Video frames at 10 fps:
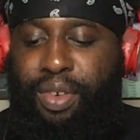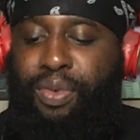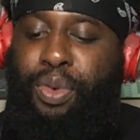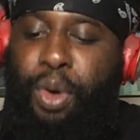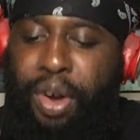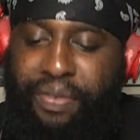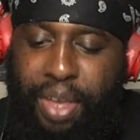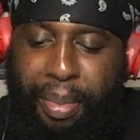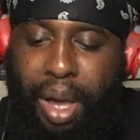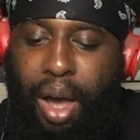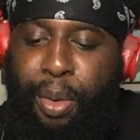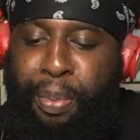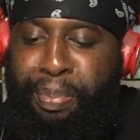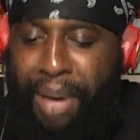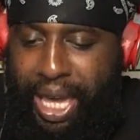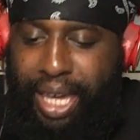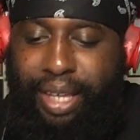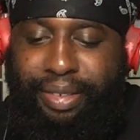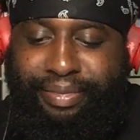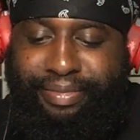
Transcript: for a film called Becky.